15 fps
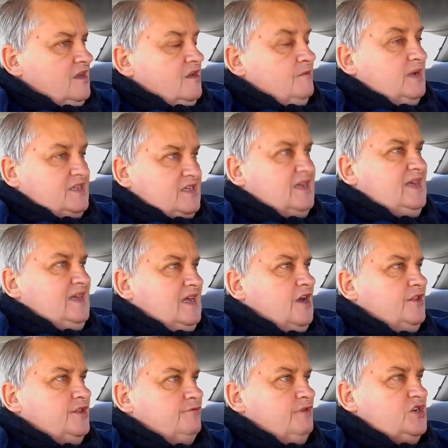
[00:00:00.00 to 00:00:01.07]
But you can
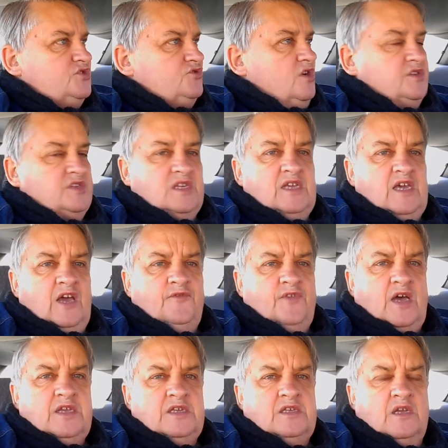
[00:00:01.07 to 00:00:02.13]
go to the restaurants and
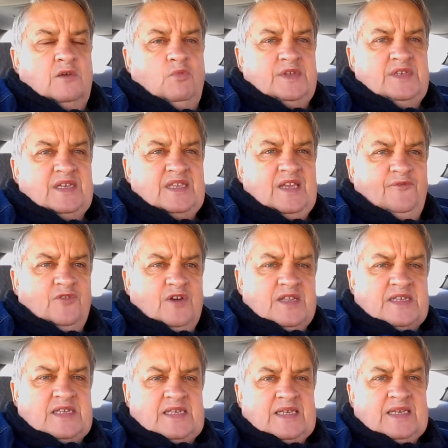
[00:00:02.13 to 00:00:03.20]
cafes. So what's the
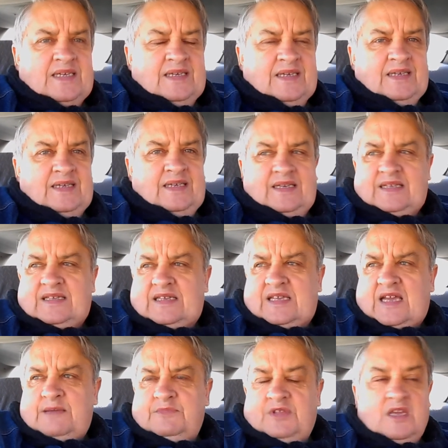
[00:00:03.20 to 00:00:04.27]
difference? It's the
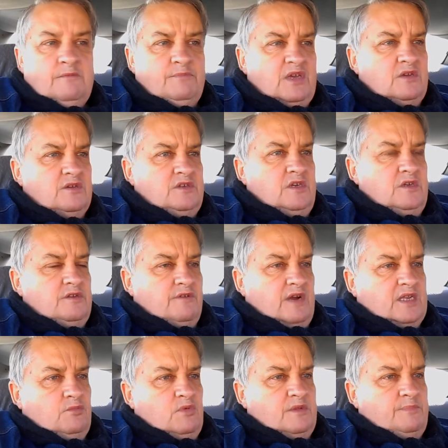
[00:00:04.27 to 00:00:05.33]
same thing because you're
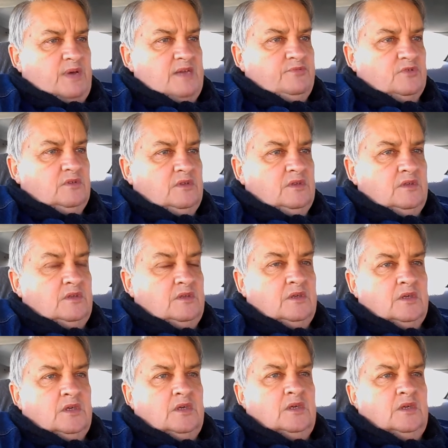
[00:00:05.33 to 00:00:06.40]
interacting with people.
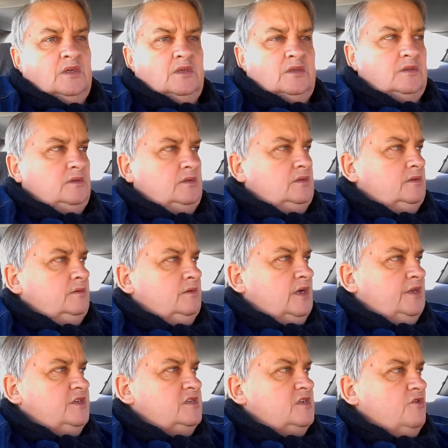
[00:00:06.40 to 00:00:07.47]

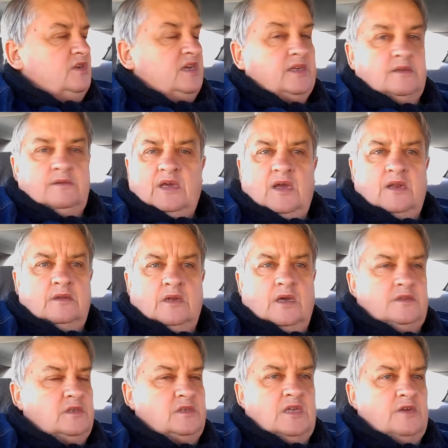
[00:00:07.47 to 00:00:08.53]
I just don't get it.
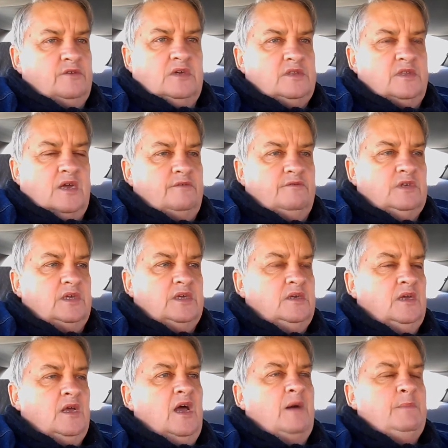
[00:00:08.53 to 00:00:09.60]
I just don't get that really.
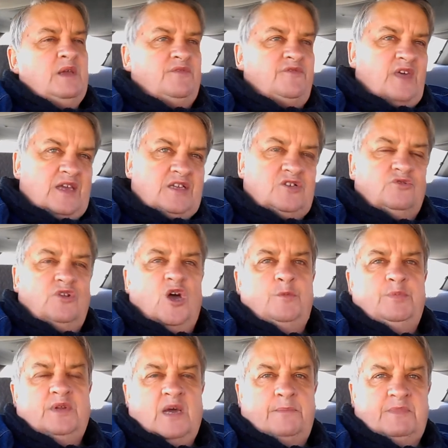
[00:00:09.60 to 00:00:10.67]
I mean, if they should
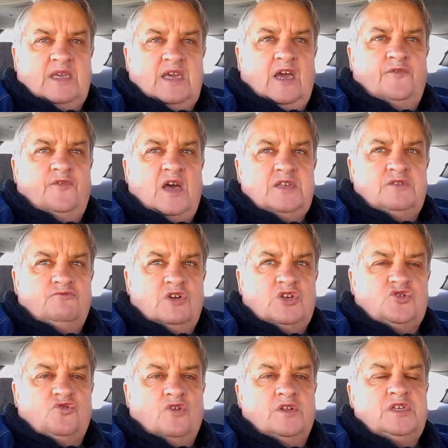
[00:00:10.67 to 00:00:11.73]
open up the cafes and
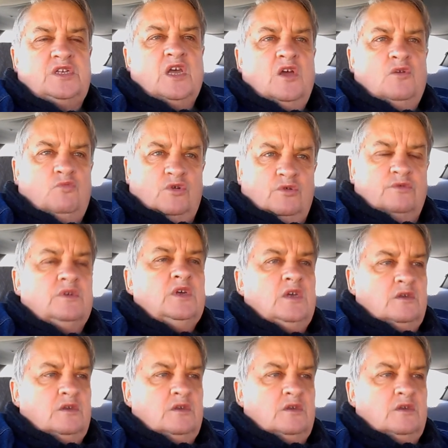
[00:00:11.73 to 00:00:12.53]
restaurants, well,